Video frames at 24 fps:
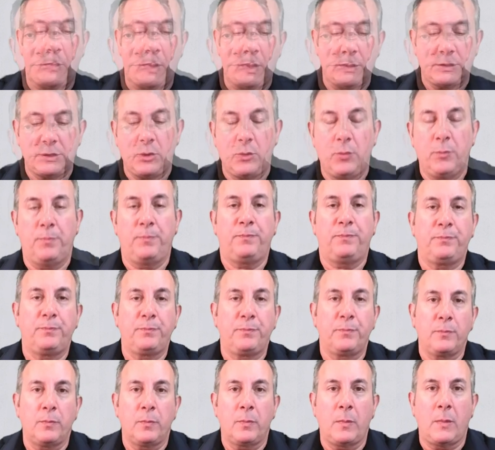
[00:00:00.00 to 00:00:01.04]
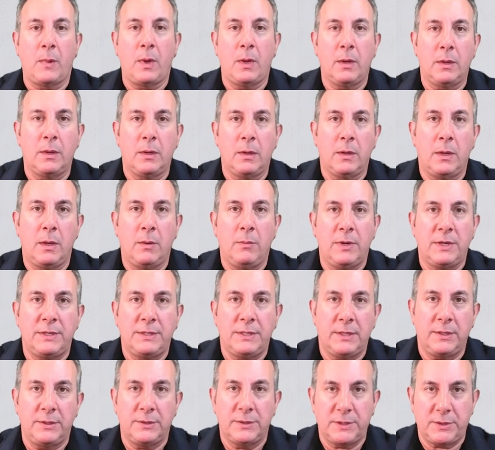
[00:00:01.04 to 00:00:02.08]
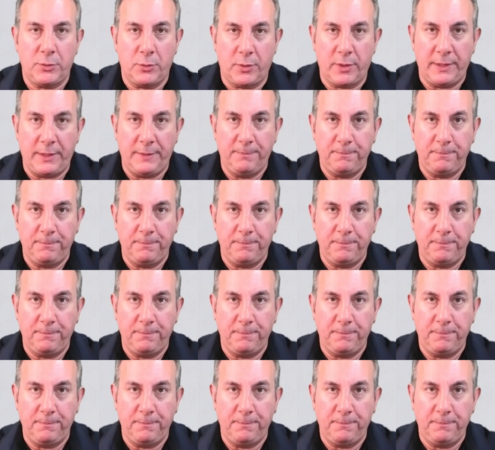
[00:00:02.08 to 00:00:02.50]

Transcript: So I want to tell you a story.